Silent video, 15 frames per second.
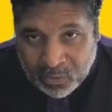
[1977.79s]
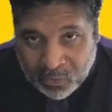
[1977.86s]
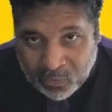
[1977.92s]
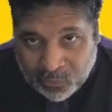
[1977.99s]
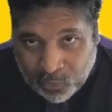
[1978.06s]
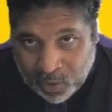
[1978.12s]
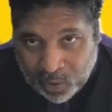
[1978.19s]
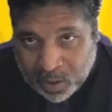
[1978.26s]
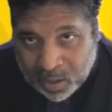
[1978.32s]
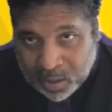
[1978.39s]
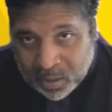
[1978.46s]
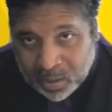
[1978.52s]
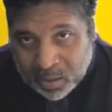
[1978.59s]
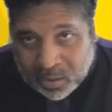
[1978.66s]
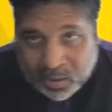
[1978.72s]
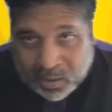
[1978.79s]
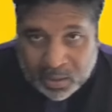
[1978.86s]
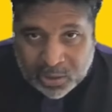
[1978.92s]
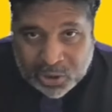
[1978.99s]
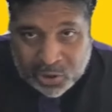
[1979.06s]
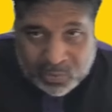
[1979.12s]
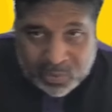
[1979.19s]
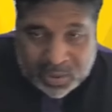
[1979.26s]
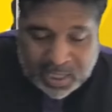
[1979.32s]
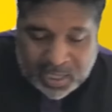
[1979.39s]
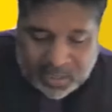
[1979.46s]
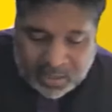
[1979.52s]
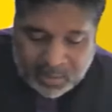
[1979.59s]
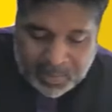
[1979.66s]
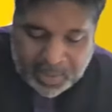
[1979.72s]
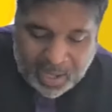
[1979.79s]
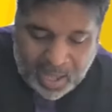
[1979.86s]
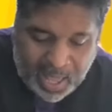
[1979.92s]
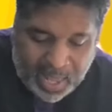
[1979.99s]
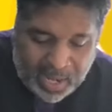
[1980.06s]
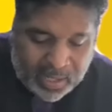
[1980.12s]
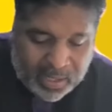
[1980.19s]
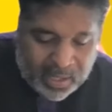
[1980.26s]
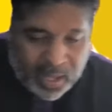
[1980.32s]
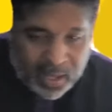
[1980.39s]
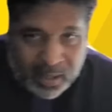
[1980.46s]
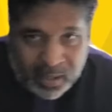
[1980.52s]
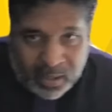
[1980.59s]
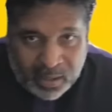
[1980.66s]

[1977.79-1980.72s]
for Juneteenth to be a holiday,